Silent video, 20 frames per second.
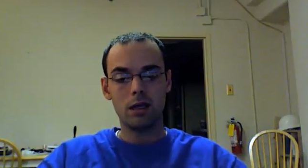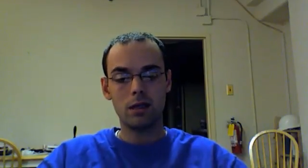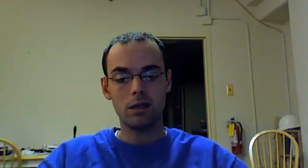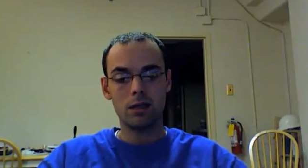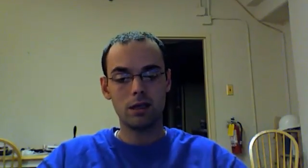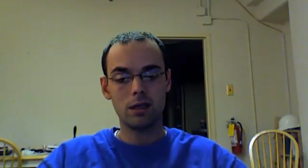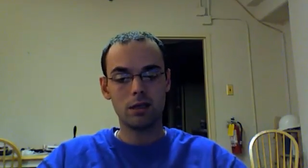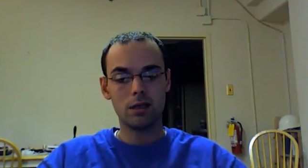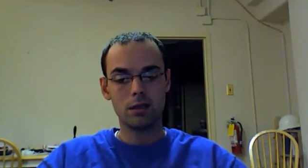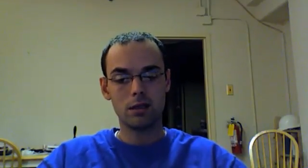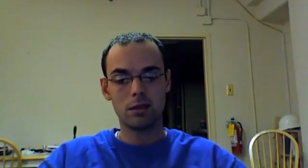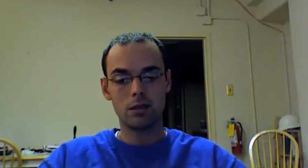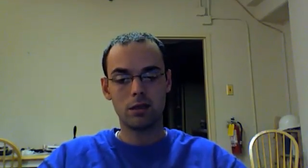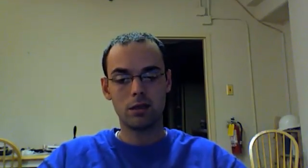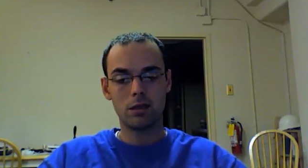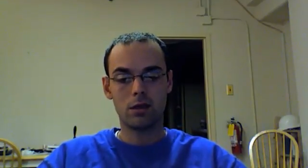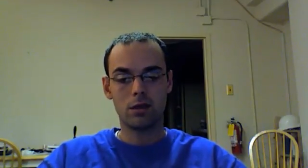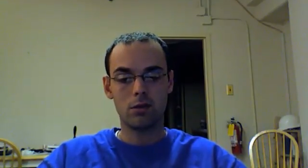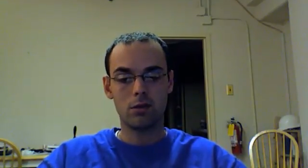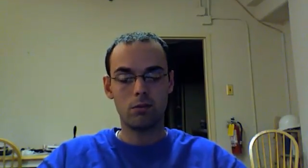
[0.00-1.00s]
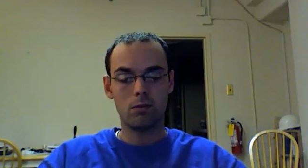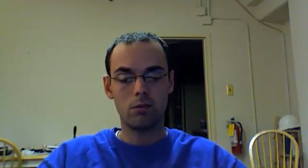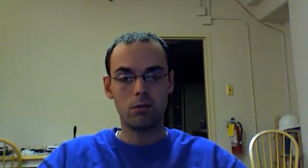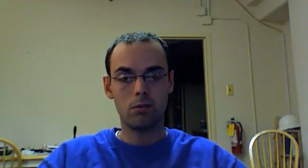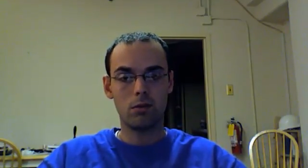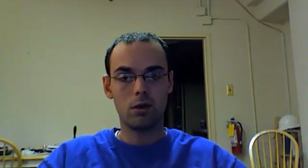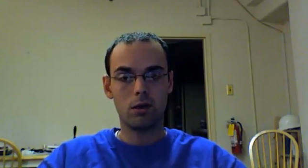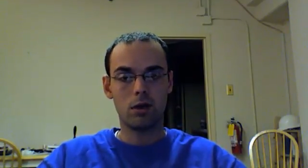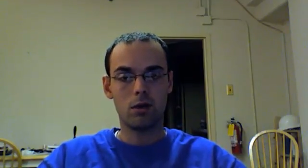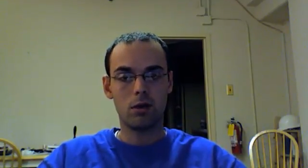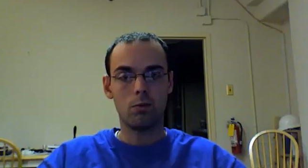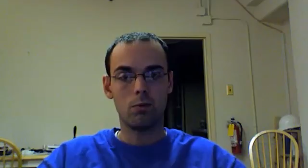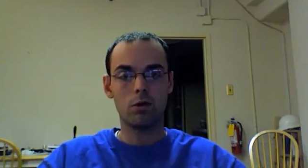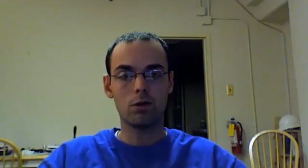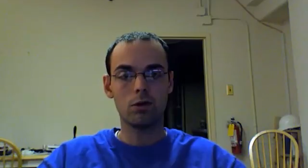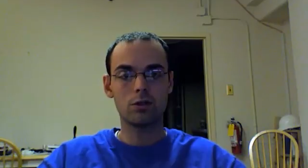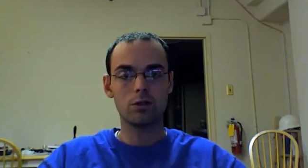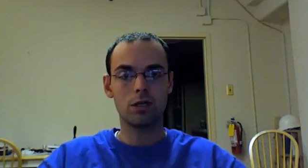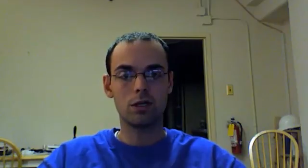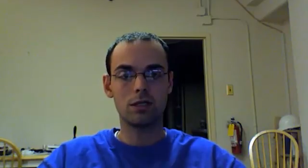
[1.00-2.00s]
I think that the
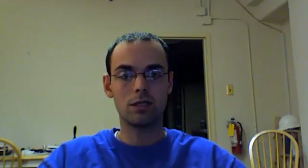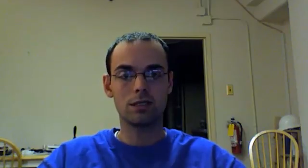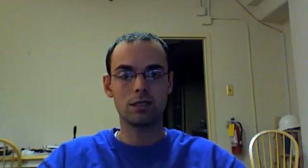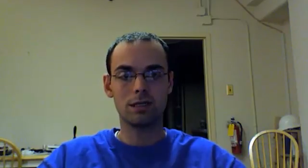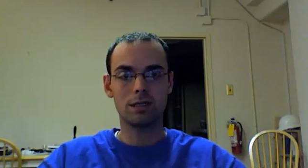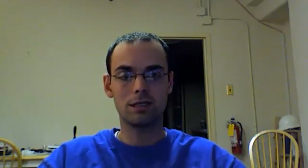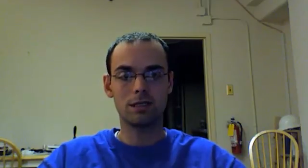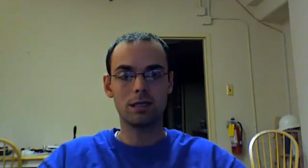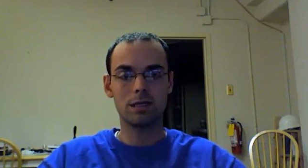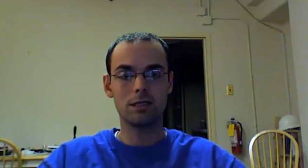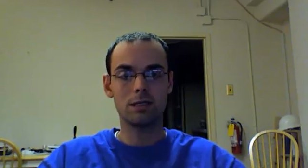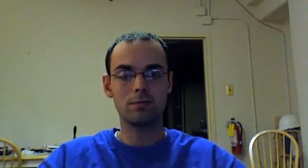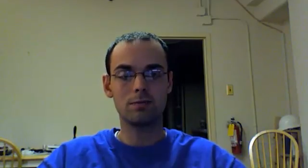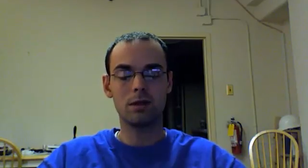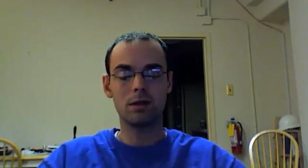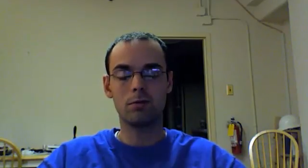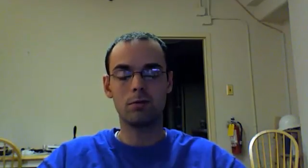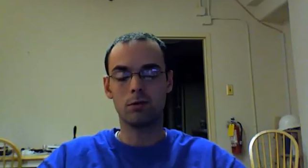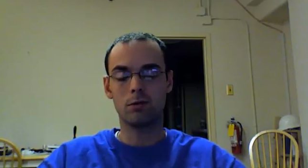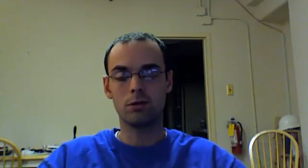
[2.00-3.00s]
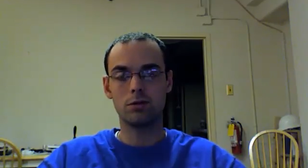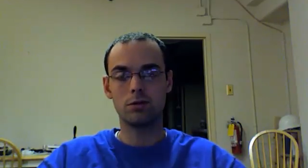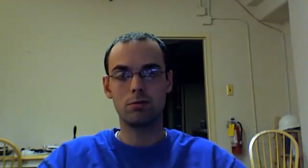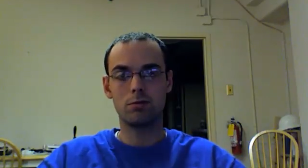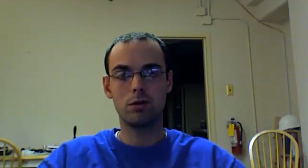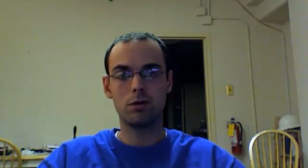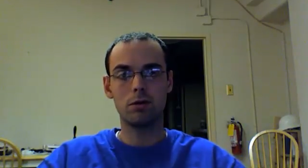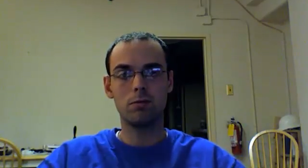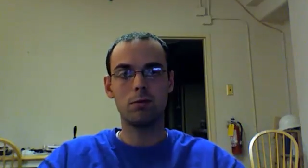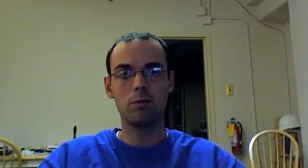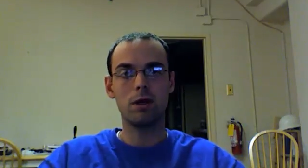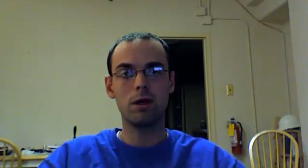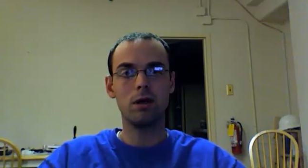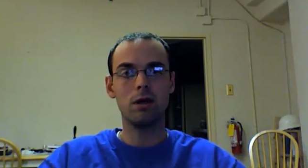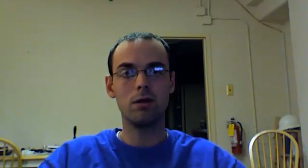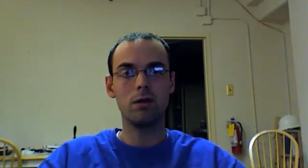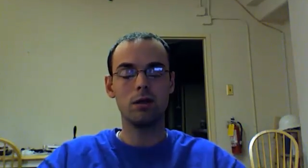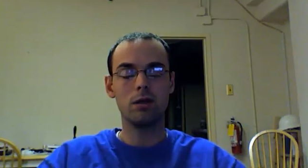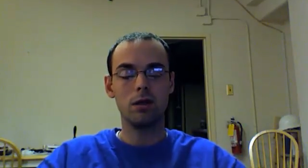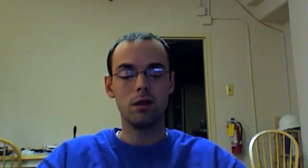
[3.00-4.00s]
worksheet as an assessment worked pretty
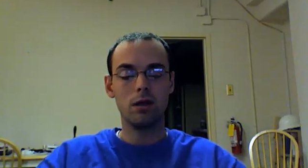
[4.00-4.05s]
well,